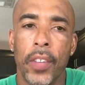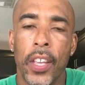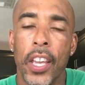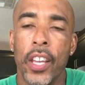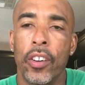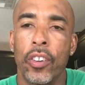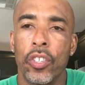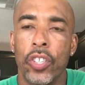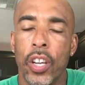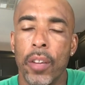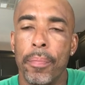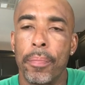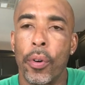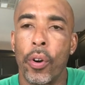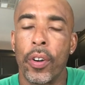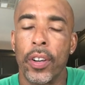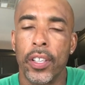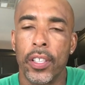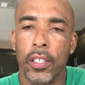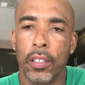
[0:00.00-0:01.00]
energy
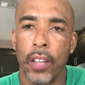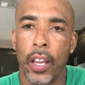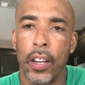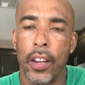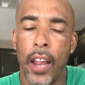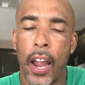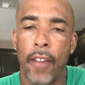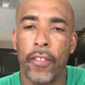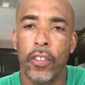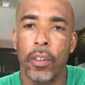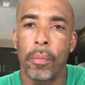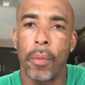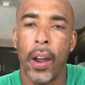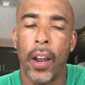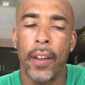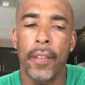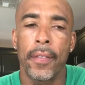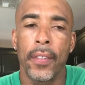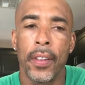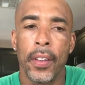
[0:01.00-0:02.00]
burning state after
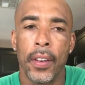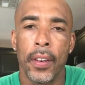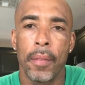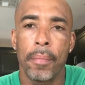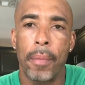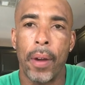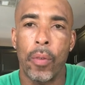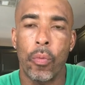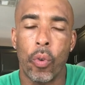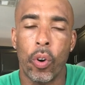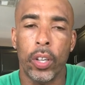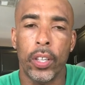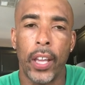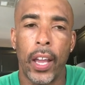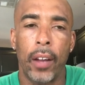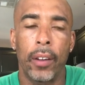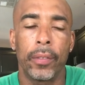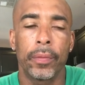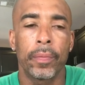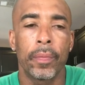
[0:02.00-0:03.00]
my
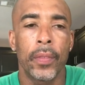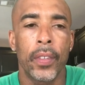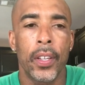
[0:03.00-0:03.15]
workout.